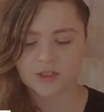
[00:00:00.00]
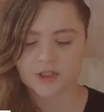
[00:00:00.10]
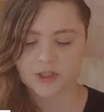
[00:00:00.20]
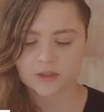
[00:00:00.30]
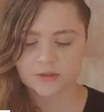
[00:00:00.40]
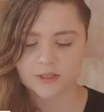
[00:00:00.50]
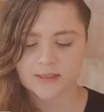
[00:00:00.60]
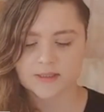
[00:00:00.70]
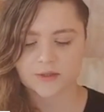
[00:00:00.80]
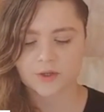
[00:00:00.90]
shield
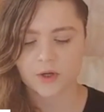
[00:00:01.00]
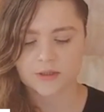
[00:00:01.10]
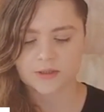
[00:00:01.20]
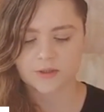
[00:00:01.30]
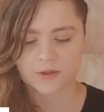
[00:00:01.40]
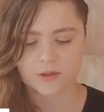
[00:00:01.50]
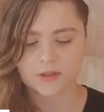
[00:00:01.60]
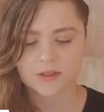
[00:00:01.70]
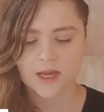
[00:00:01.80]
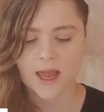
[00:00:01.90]
is a cross, torch